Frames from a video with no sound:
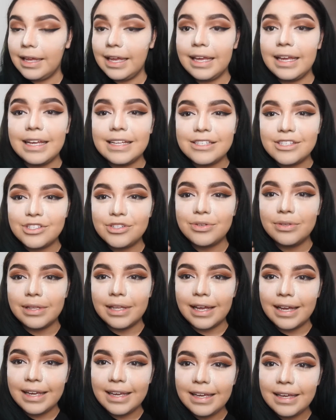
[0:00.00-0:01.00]
it gets too
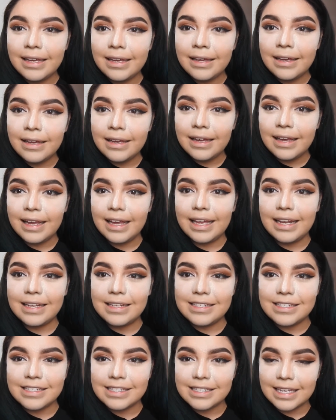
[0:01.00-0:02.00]
light and
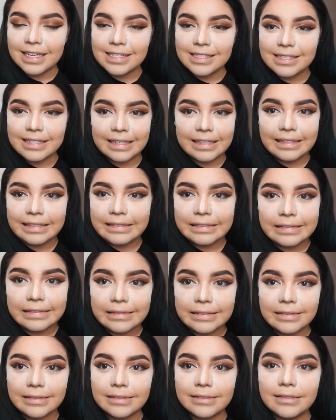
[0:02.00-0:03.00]
it just gets like,
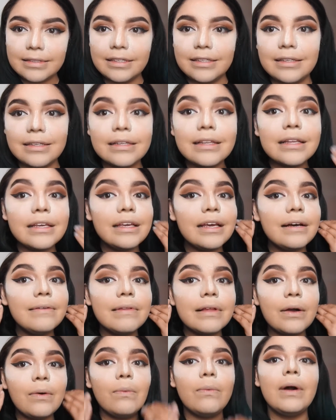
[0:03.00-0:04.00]
you look like you have
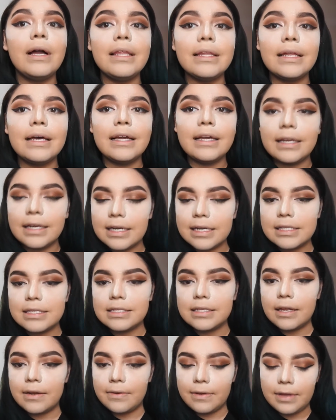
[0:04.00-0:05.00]
like a white line, and it's not